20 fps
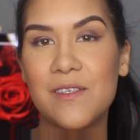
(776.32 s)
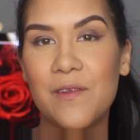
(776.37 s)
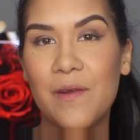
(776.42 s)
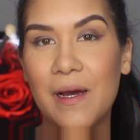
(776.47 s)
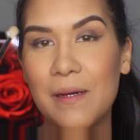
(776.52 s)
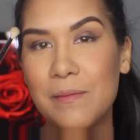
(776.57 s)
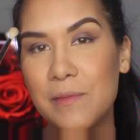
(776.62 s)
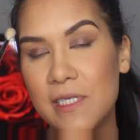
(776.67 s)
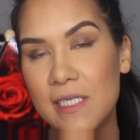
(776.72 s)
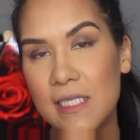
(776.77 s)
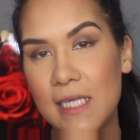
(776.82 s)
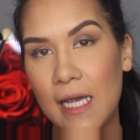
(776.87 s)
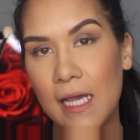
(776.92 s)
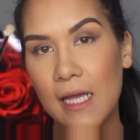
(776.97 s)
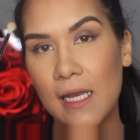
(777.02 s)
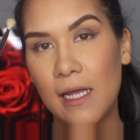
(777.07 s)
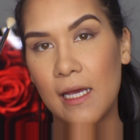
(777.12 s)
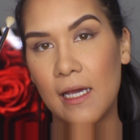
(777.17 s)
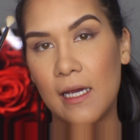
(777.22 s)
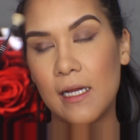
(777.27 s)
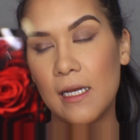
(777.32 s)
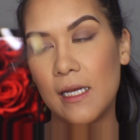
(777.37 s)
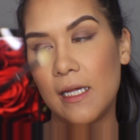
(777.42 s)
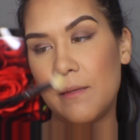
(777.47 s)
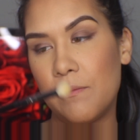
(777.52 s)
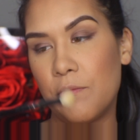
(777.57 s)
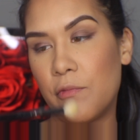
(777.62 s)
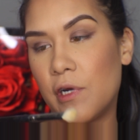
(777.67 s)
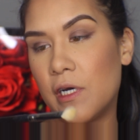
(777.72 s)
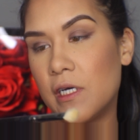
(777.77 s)
So now I'm just taking a
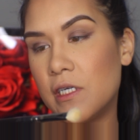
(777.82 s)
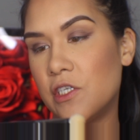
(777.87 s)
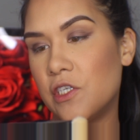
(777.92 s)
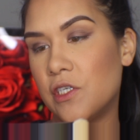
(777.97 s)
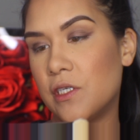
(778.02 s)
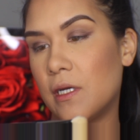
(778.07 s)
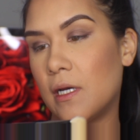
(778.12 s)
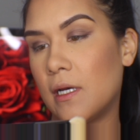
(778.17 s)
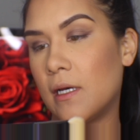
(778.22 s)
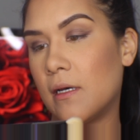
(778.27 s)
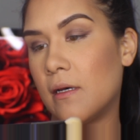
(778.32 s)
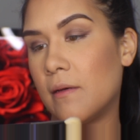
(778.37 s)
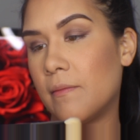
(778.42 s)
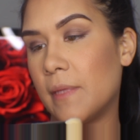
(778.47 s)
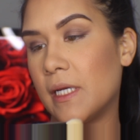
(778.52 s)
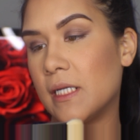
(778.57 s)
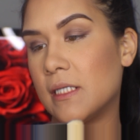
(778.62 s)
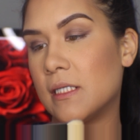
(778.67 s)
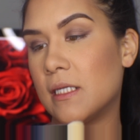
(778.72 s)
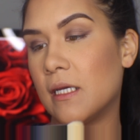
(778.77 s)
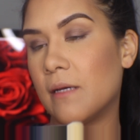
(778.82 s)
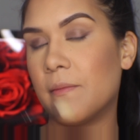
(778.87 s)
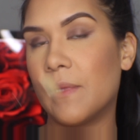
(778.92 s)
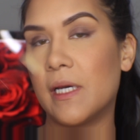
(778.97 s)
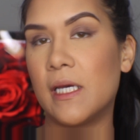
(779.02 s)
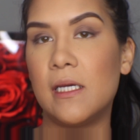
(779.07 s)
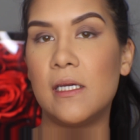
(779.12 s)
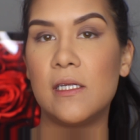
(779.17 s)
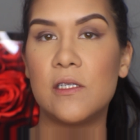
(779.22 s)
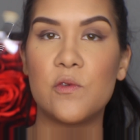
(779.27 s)
clean brush, my
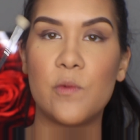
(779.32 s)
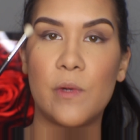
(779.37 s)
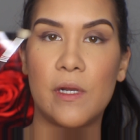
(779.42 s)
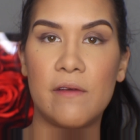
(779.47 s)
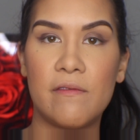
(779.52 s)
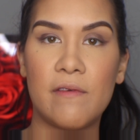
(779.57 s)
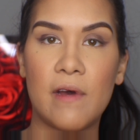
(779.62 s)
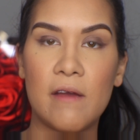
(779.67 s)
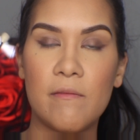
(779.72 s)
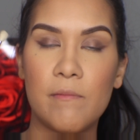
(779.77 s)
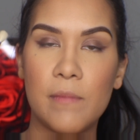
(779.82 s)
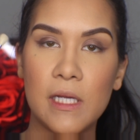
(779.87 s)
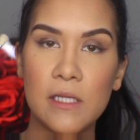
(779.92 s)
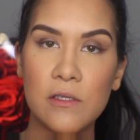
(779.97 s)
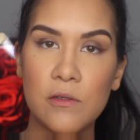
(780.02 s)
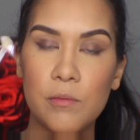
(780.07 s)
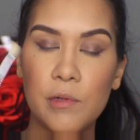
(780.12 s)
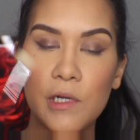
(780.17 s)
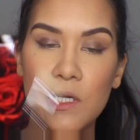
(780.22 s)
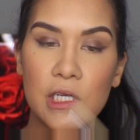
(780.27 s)
Sigma E25 blender